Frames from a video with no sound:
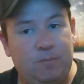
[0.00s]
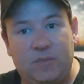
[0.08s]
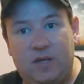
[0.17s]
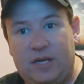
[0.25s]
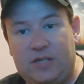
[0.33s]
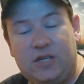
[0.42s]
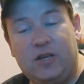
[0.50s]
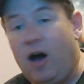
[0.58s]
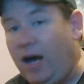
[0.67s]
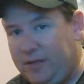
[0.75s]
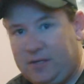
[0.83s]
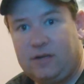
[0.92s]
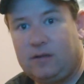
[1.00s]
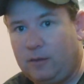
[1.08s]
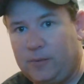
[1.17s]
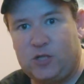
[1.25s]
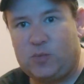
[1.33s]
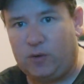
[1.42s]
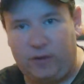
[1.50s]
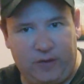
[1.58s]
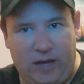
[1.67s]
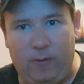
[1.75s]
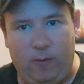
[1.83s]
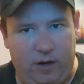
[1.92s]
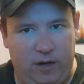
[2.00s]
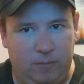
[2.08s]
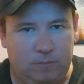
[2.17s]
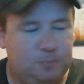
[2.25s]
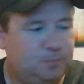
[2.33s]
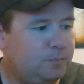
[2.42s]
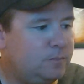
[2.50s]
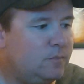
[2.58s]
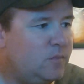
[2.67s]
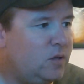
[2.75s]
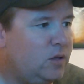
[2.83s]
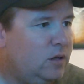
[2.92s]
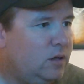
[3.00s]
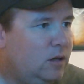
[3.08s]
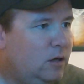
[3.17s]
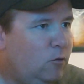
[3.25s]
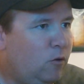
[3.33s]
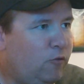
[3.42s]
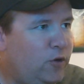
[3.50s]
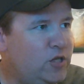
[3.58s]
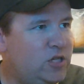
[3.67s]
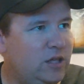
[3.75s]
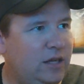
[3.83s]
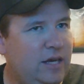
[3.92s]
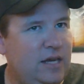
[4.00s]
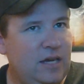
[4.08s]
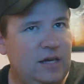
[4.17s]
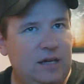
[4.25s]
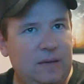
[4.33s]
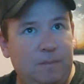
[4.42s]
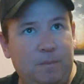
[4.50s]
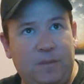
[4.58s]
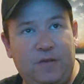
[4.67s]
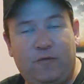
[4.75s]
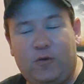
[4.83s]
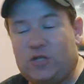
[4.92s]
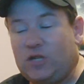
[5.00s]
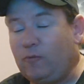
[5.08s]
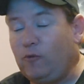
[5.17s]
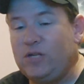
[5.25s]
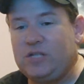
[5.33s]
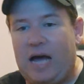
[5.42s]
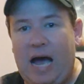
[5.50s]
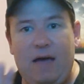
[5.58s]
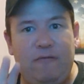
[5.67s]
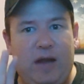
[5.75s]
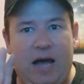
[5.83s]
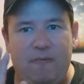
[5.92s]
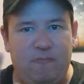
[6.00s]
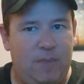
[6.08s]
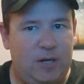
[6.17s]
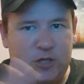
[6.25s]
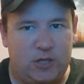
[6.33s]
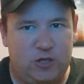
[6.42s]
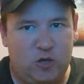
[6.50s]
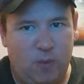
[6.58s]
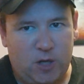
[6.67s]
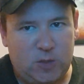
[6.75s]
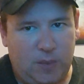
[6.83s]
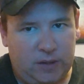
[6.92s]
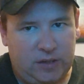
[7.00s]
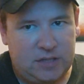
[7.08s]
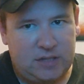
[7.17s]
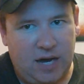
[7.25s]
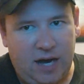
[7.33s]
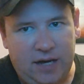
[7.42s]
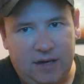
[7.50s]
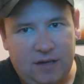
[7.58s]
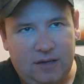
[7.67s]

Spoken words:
He's a nut. Let me just put it that way. Well, recently, for some reason, I have not mentioned too much about this guy.